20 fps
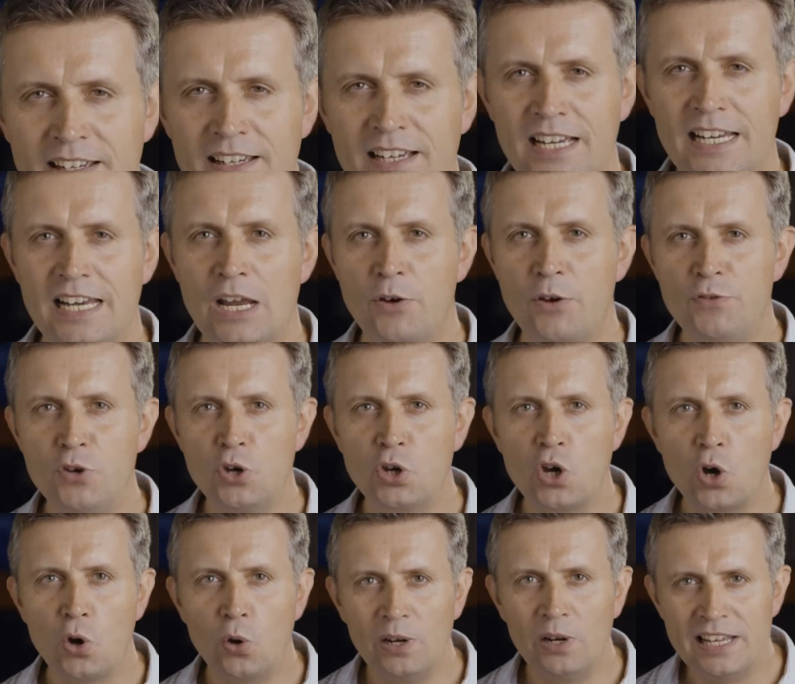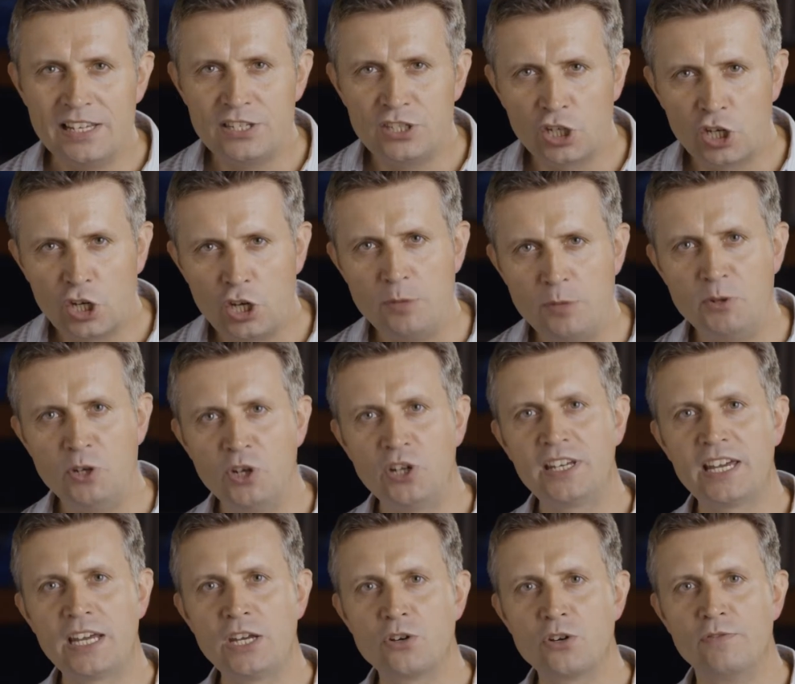Now, if your goal is to
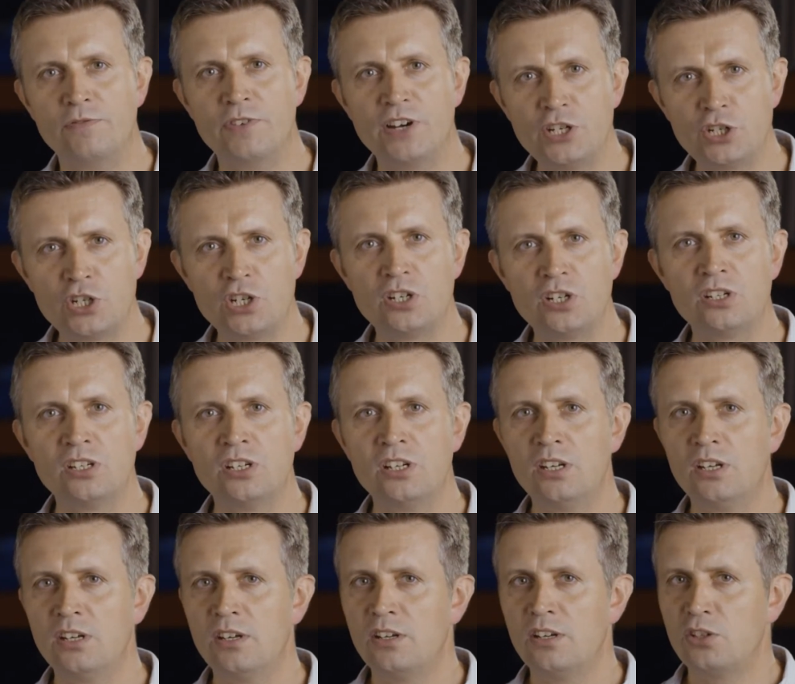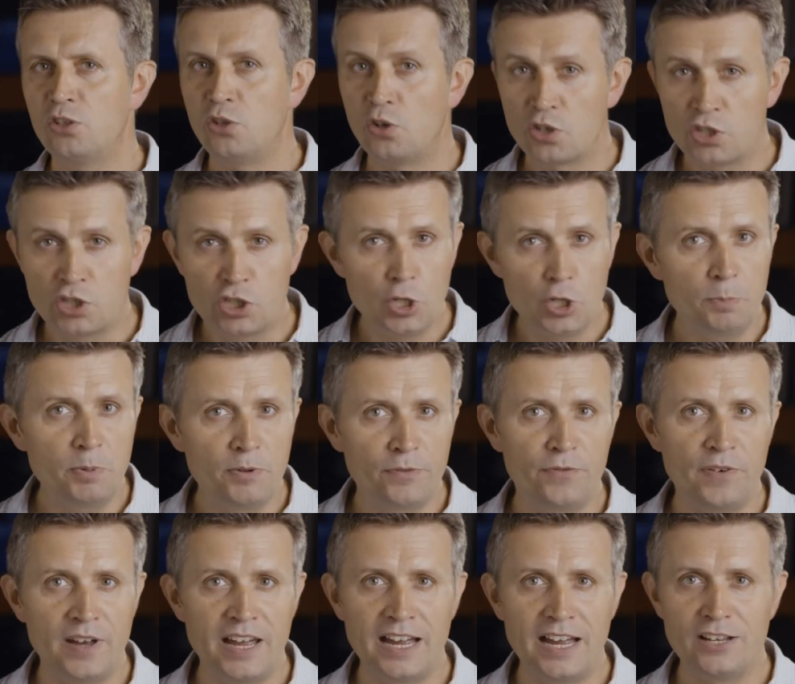communicate your vision to your super
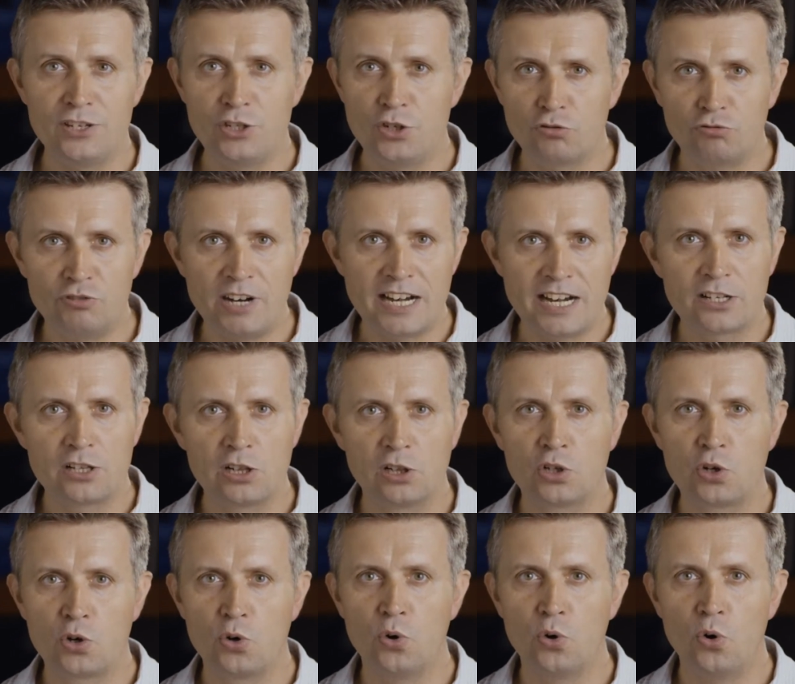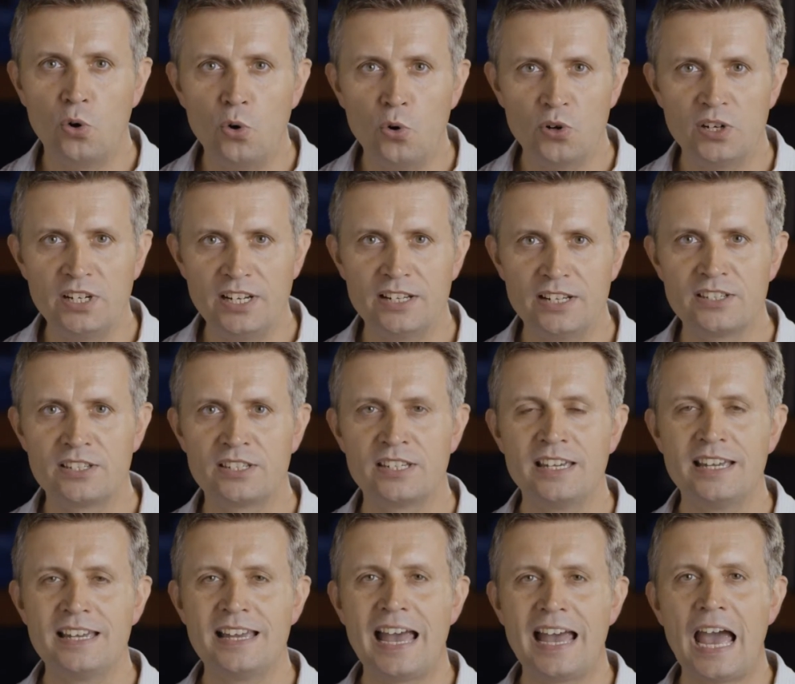fans, your radical core audience,
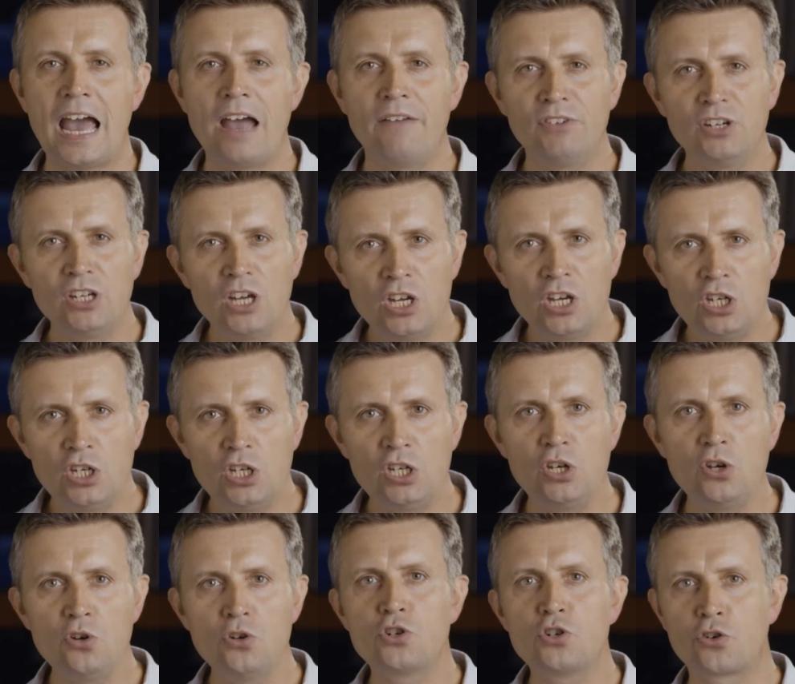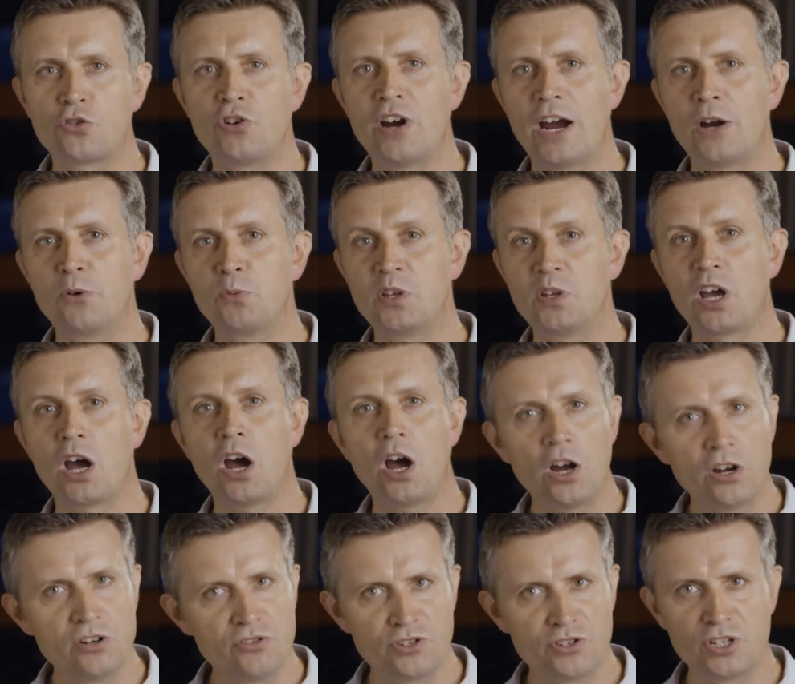having a huge crowd with
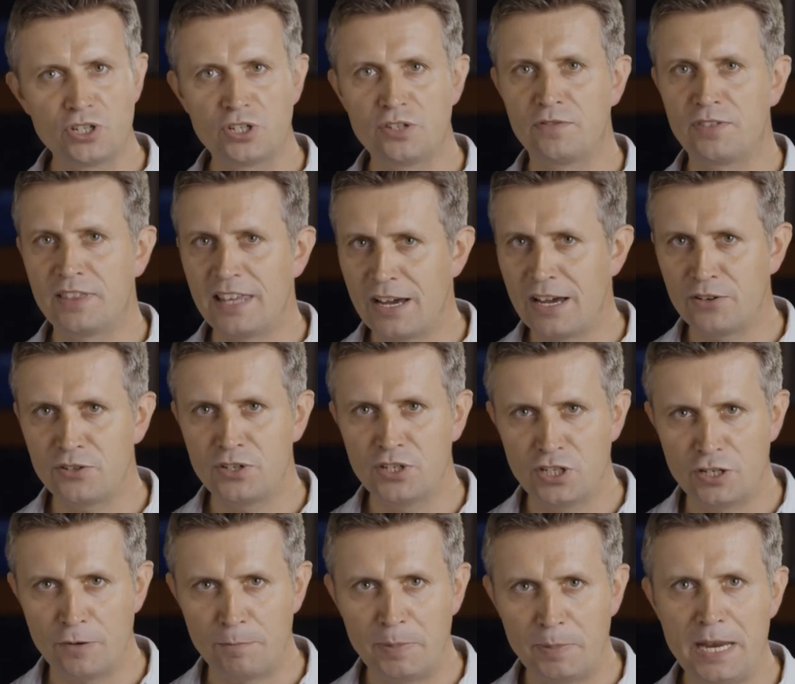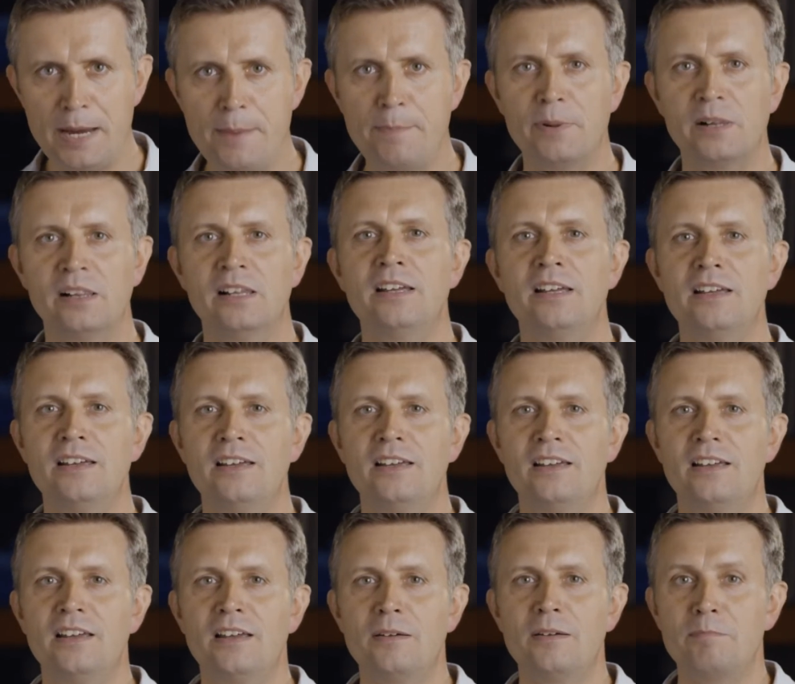hundreds of thousands of people
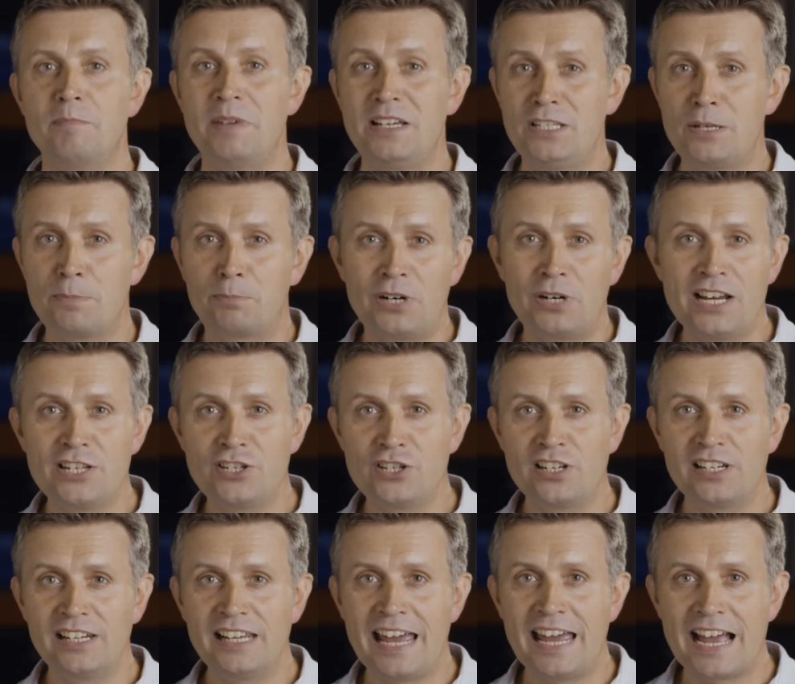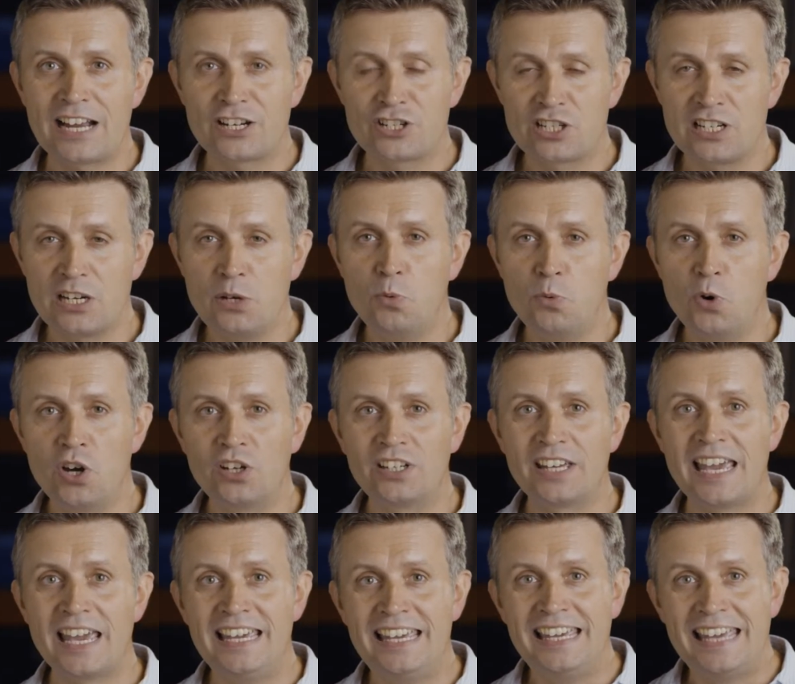may surprisingly actually work
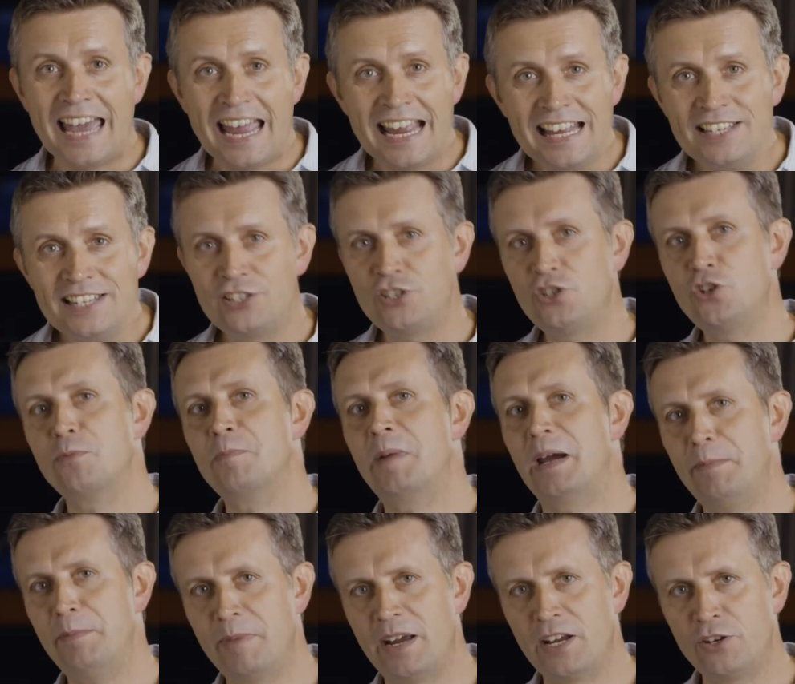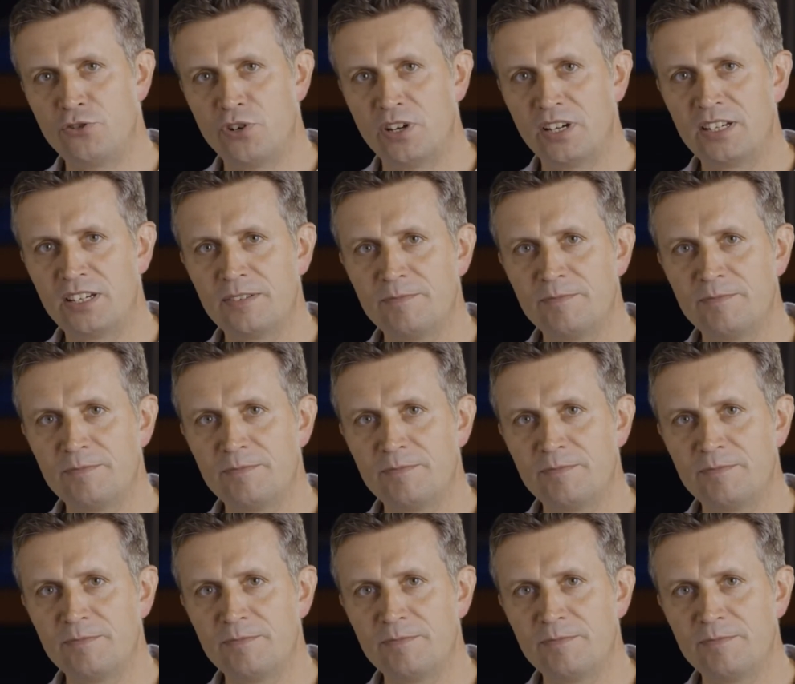against your main metric